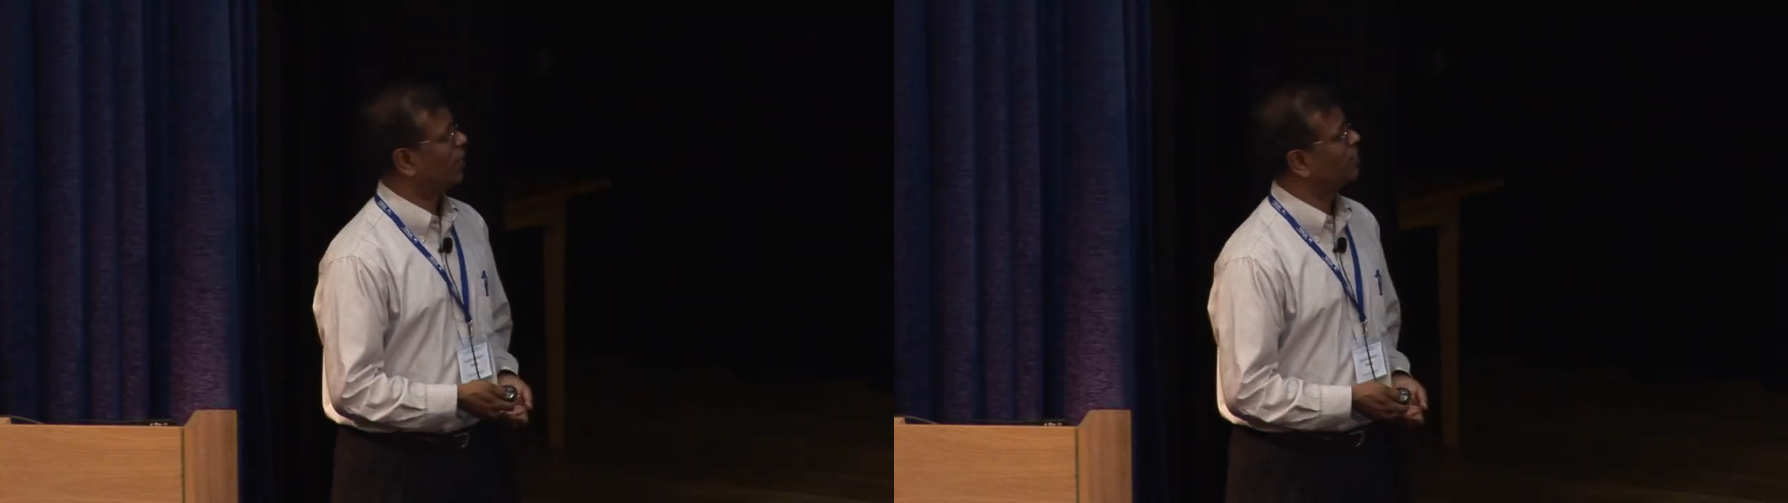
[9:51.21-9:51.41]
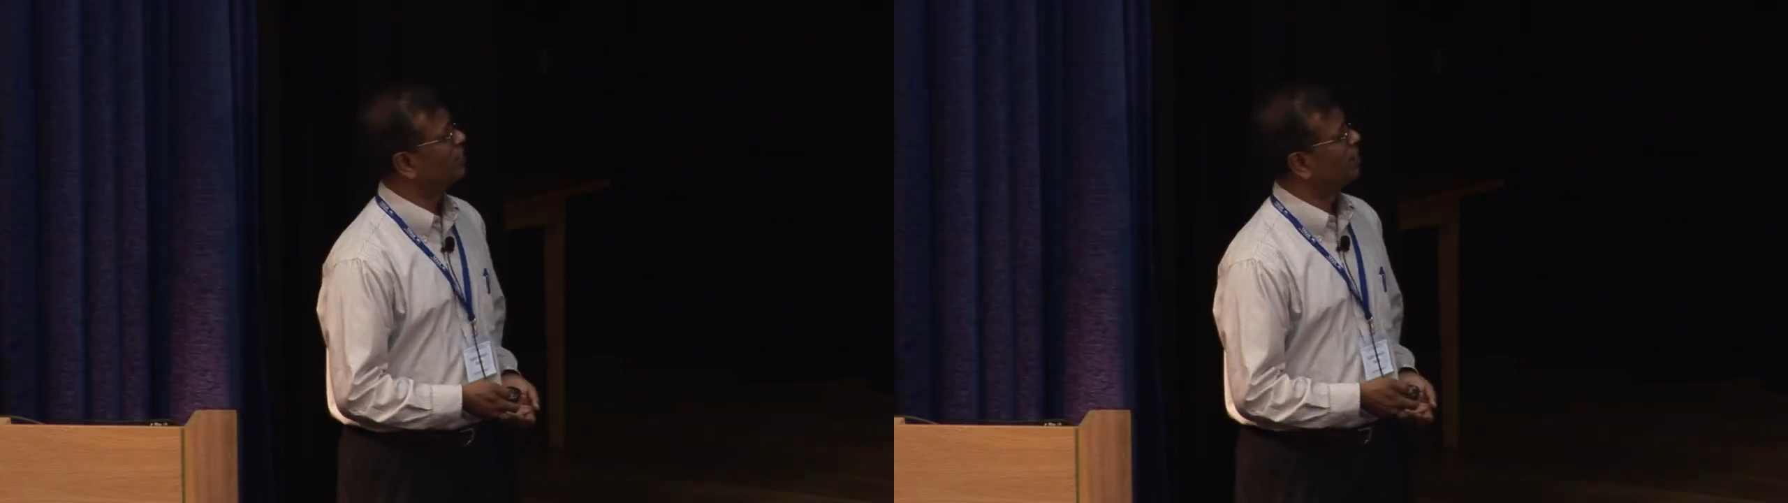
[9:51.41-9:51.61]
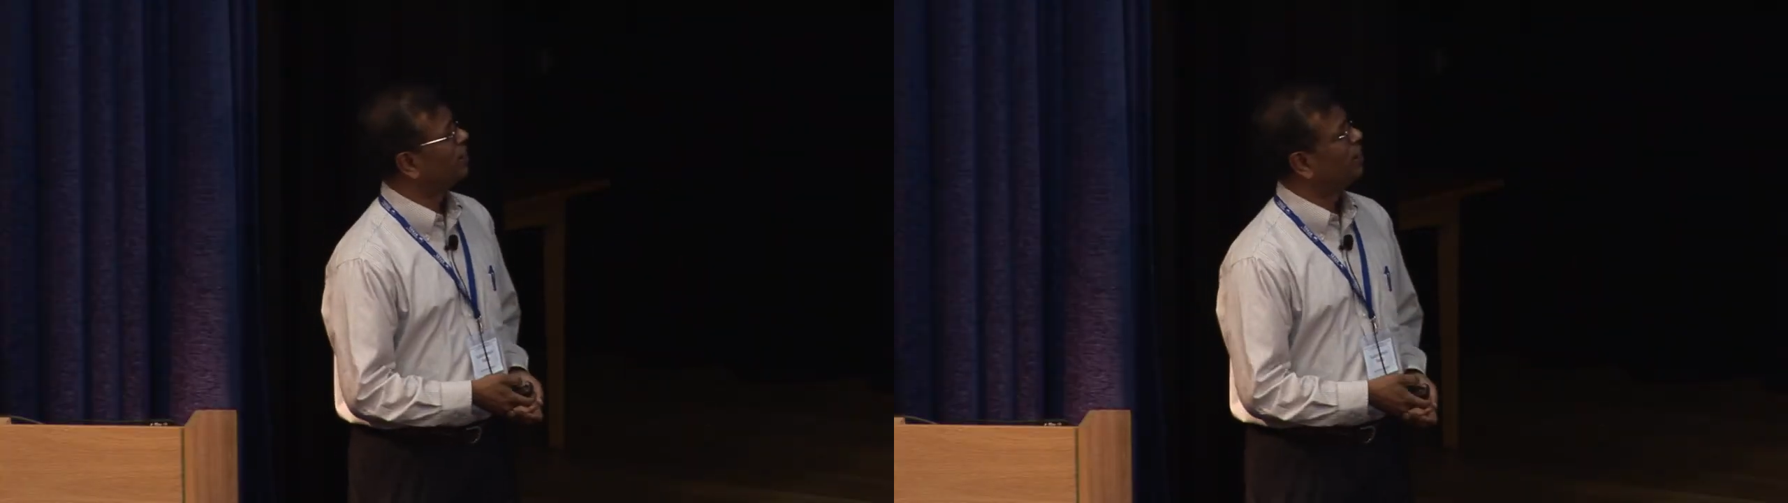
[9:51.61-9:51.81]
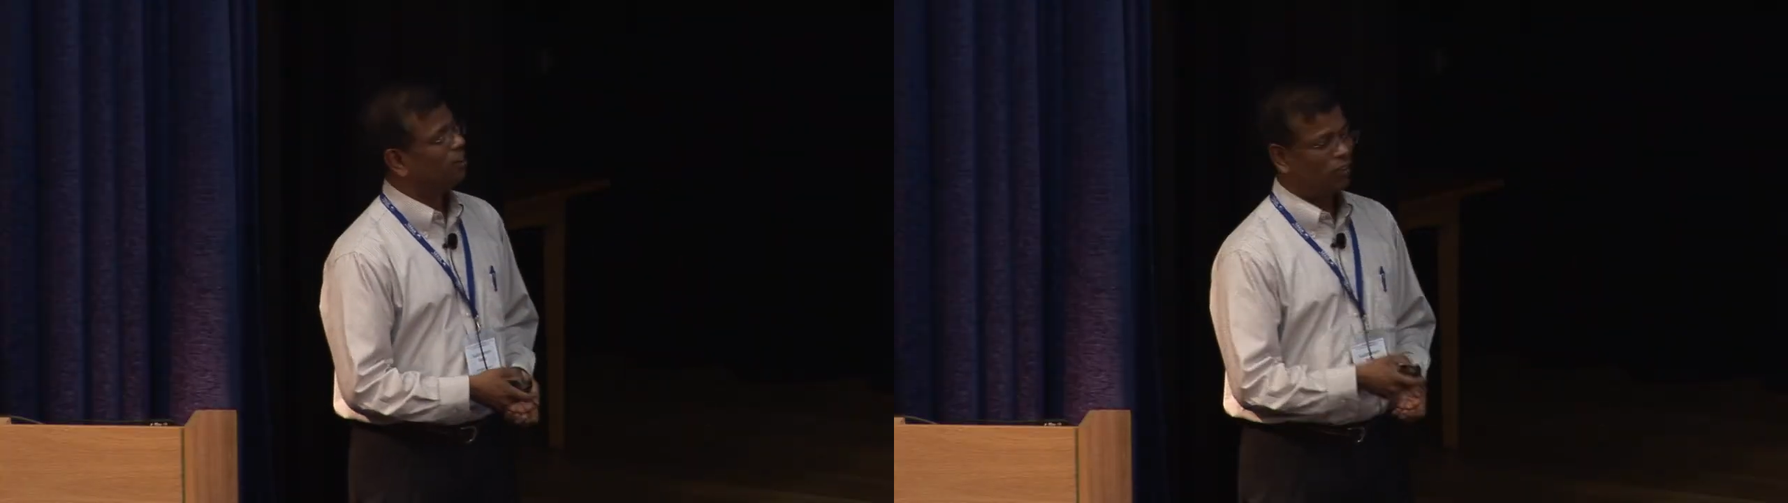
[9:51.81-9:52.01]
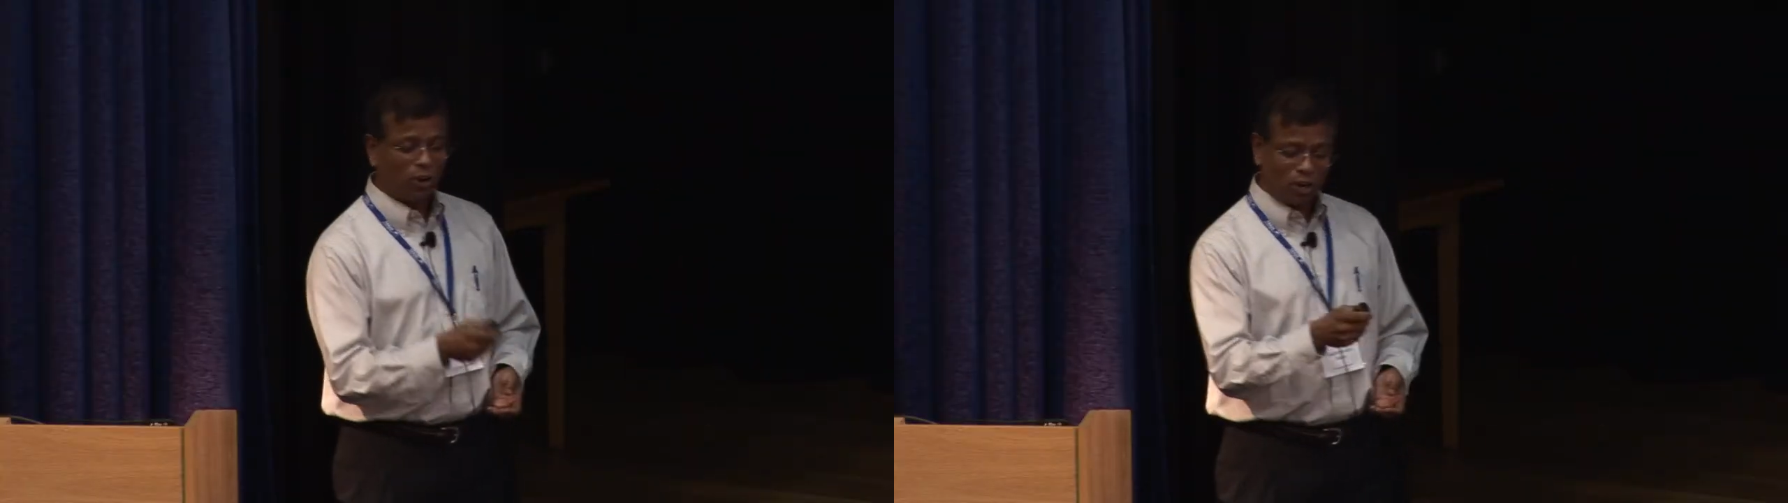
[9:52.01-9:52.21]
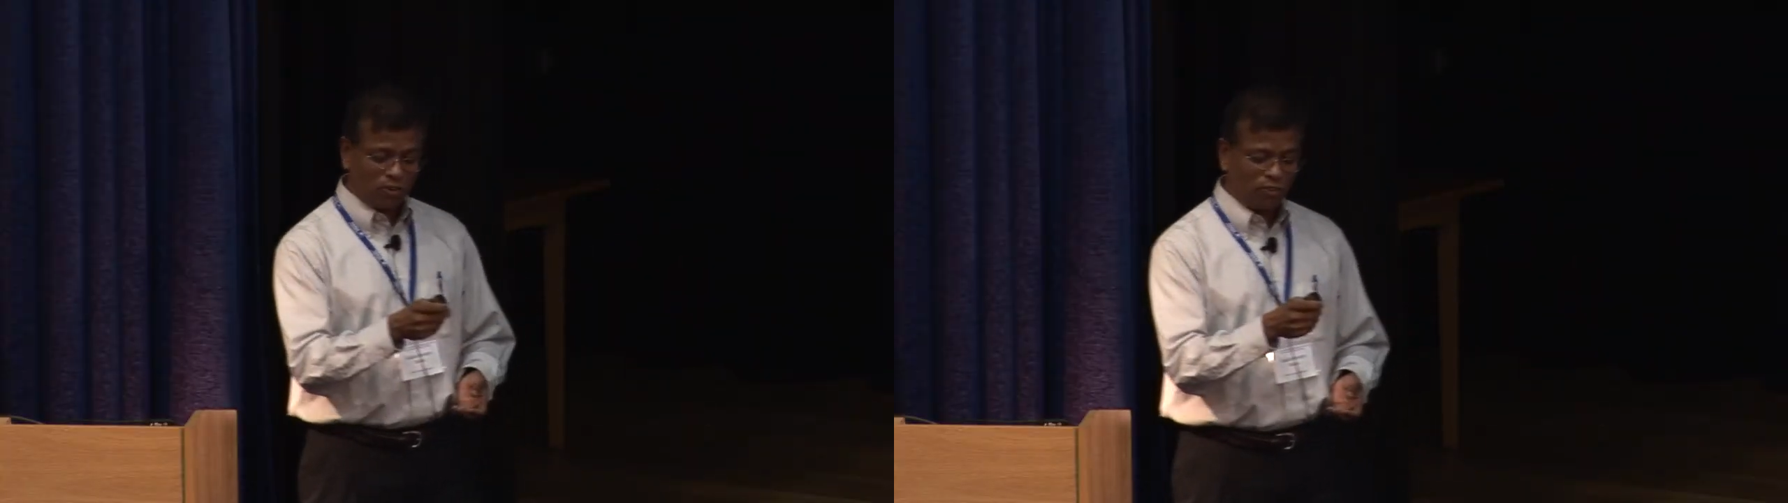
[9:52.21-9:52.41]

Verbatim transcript: rates. If we go